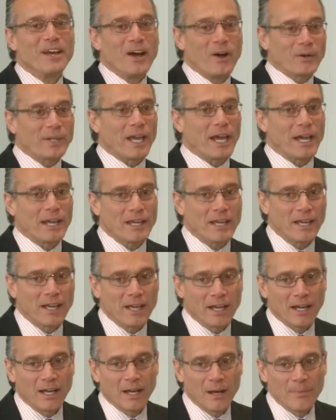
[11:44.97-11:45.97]
okay,
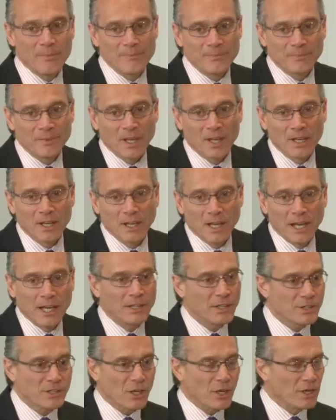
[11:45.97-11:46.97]
um,
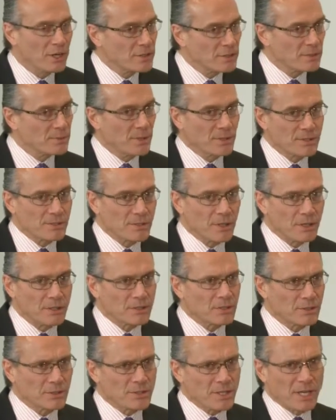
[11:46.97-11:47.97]
and it's, it's, it's,
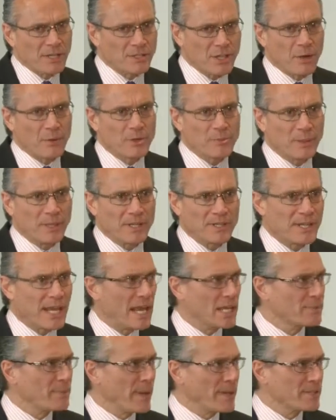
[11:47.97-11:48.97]
it's, you say it's always been a
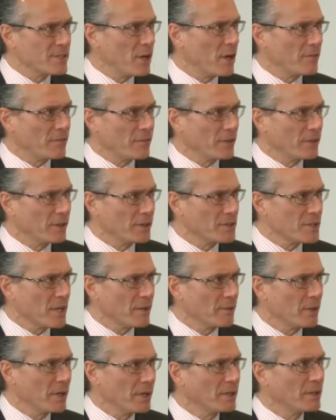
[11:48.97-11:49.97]
SaaS-based offering, is
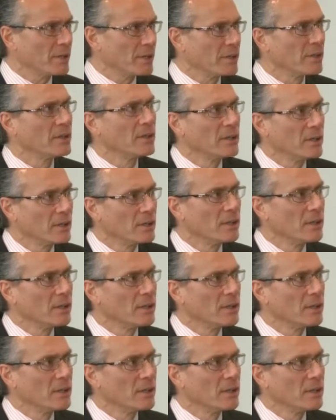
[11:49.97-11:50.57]
that yes, right? Or? Yeah.